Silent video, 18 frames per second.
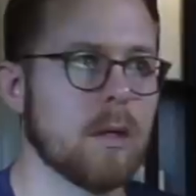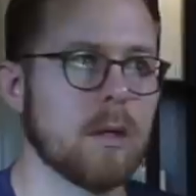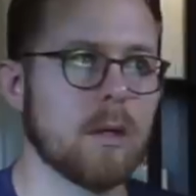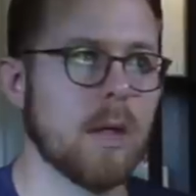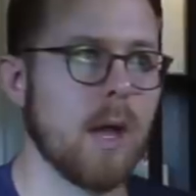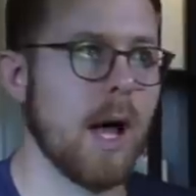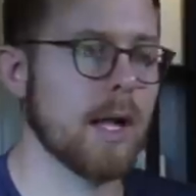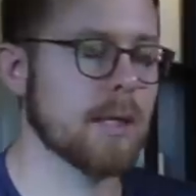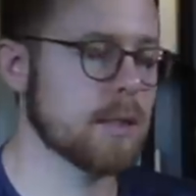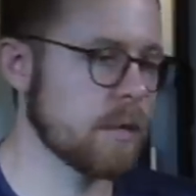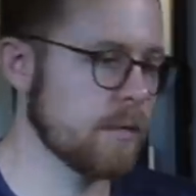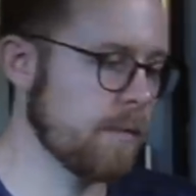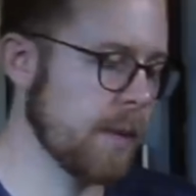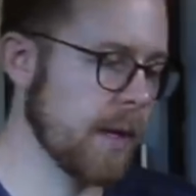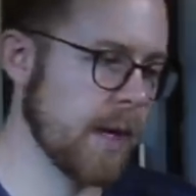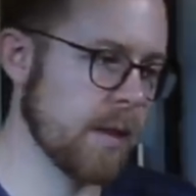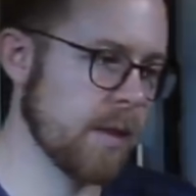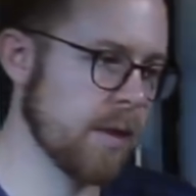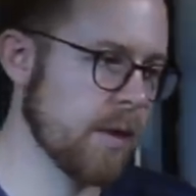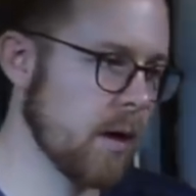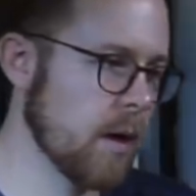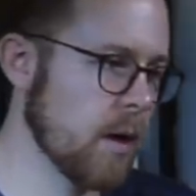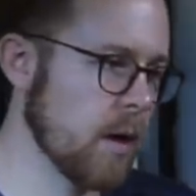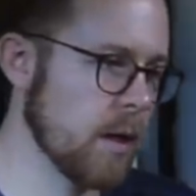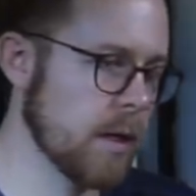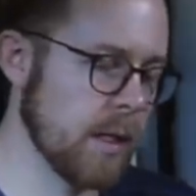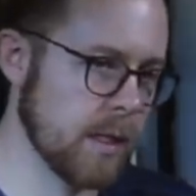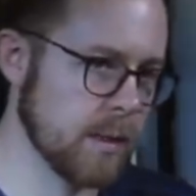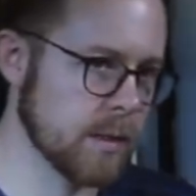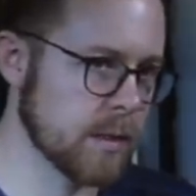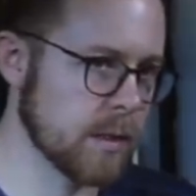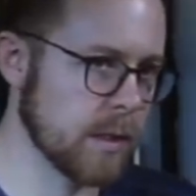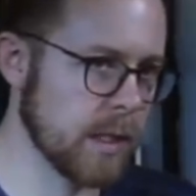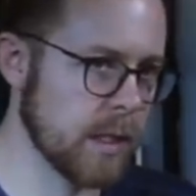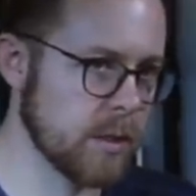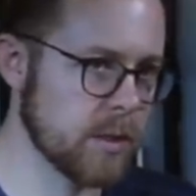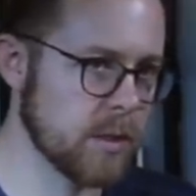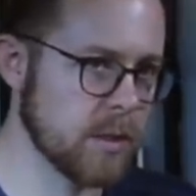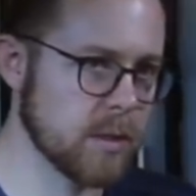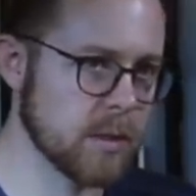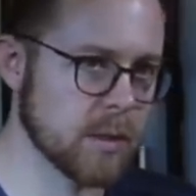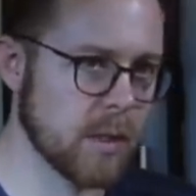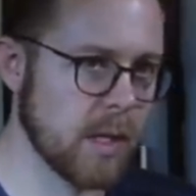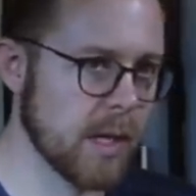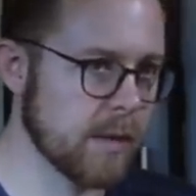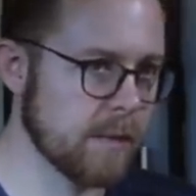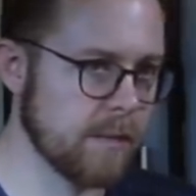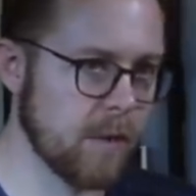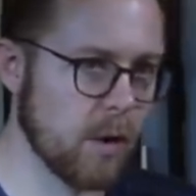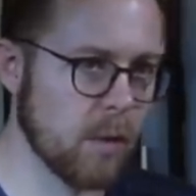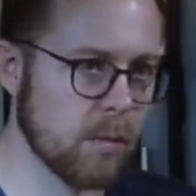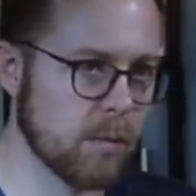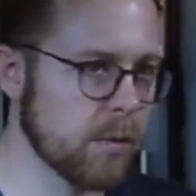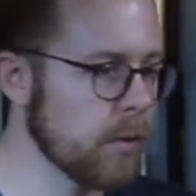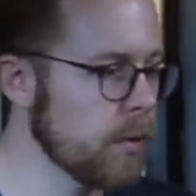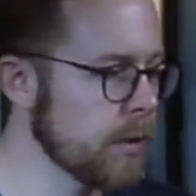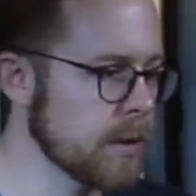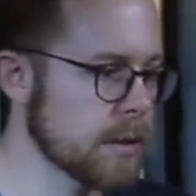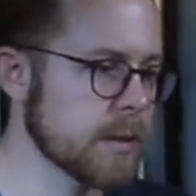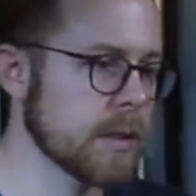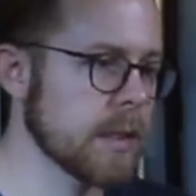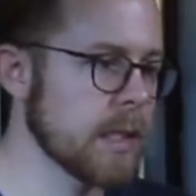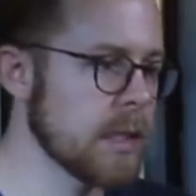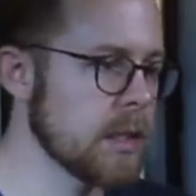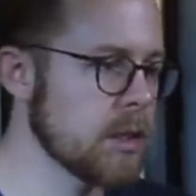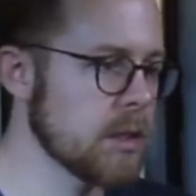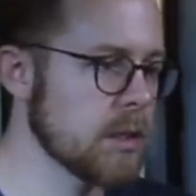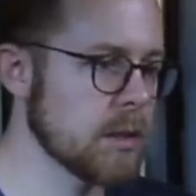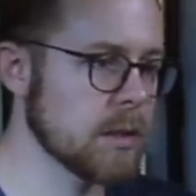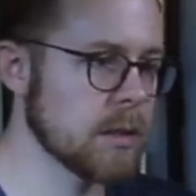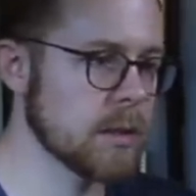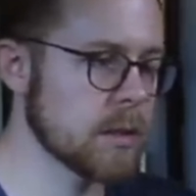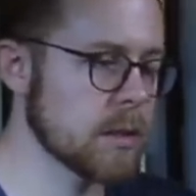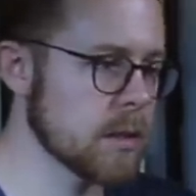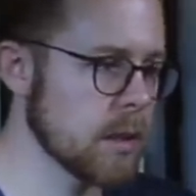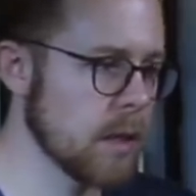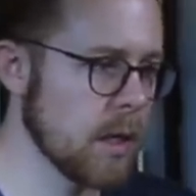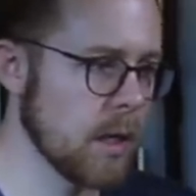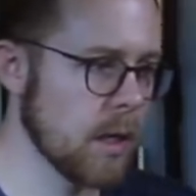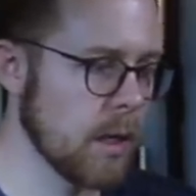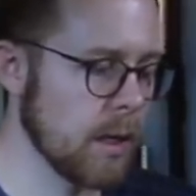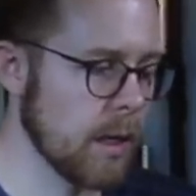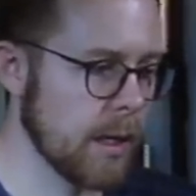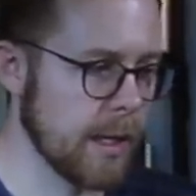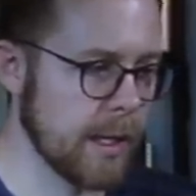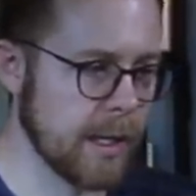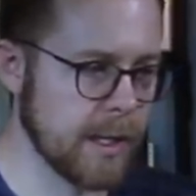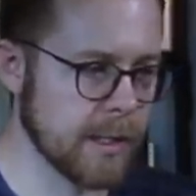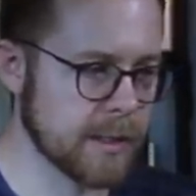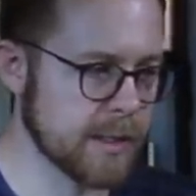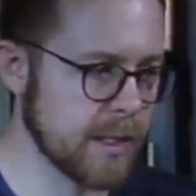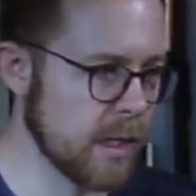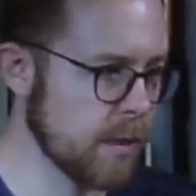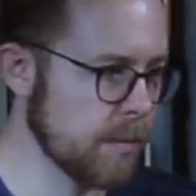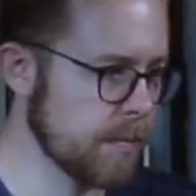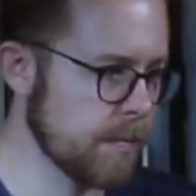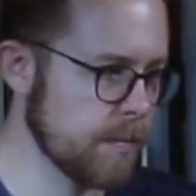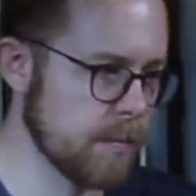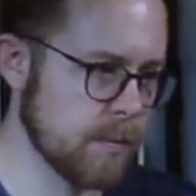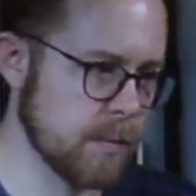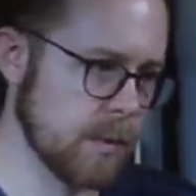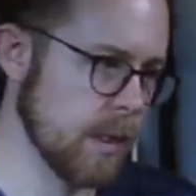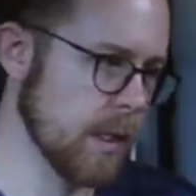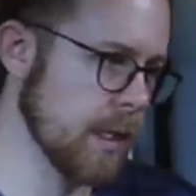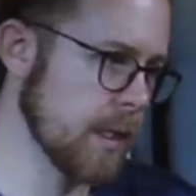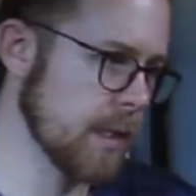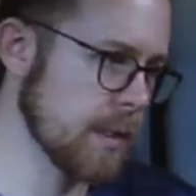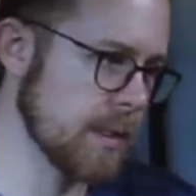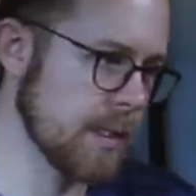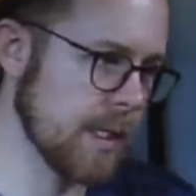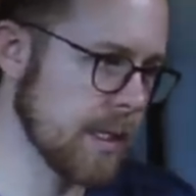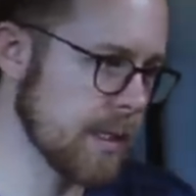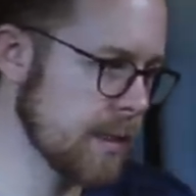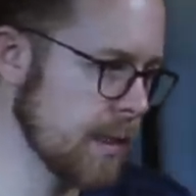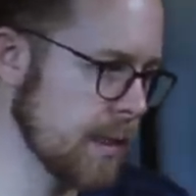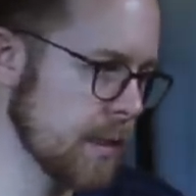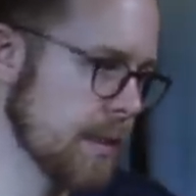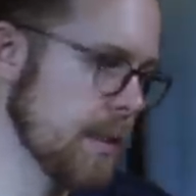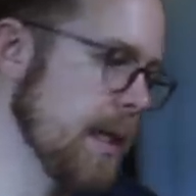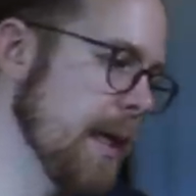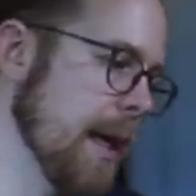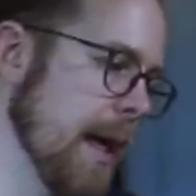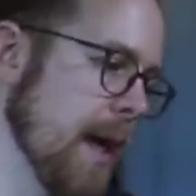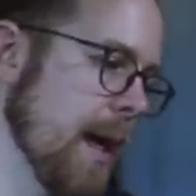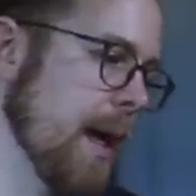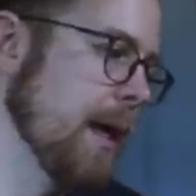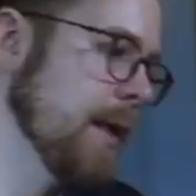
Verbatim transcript: lots of Python installations, a lot of homebrew installations, set up ZSH